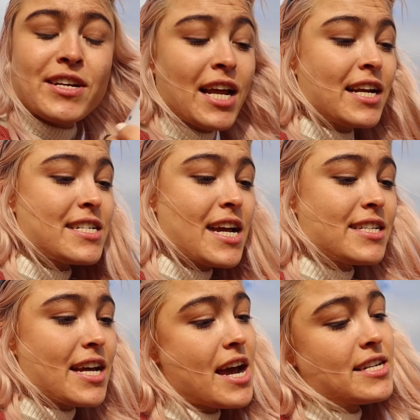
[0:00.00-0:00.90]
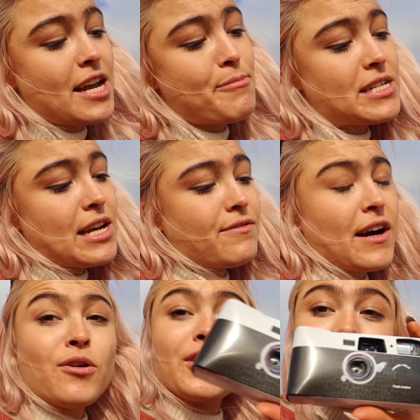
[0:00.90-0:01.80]
like date day I take myself
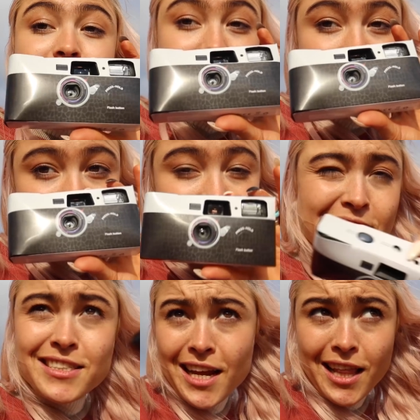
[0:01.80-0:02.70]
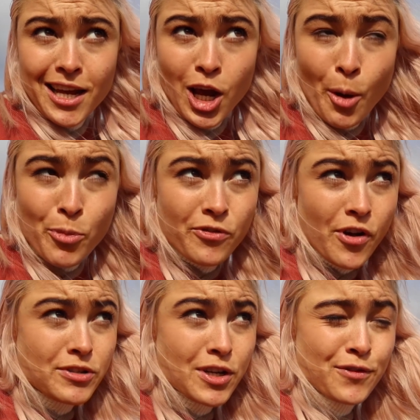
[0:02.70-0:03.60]
out on, I can take like a couple
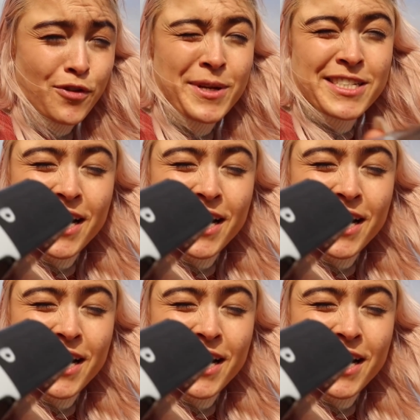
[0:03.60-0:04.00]
photos from it, so